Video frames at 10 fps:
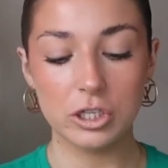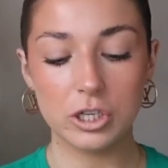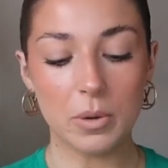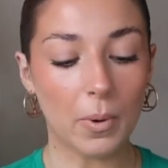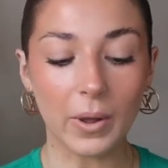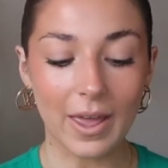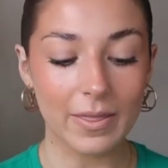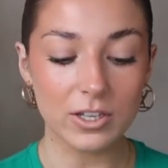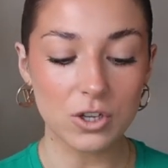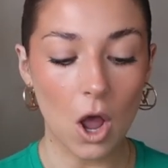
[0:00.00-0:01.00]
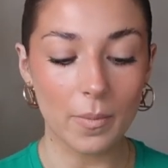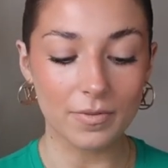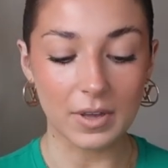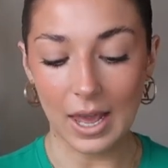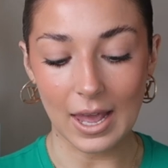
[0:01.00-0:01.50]
to buy it this time
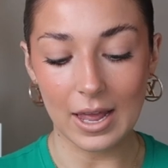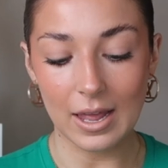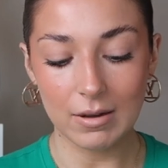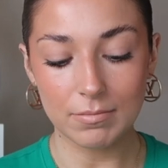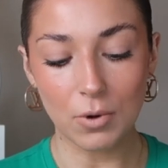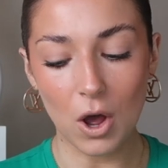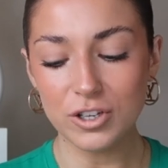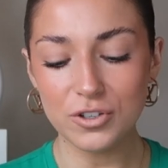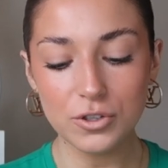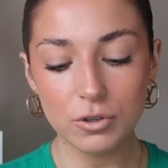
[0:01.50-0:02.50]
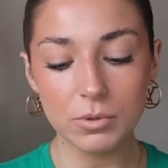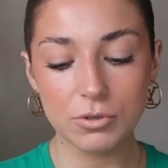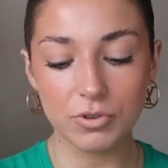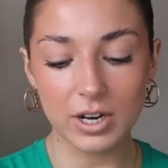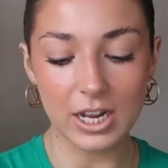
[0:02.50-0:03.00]
of year, but I just thought it was
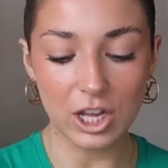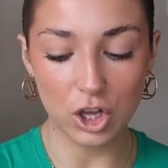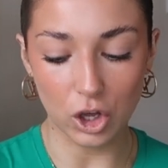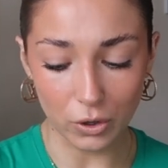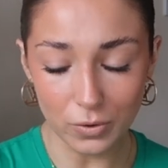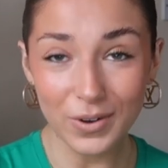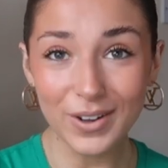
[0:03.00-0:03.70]
really cute.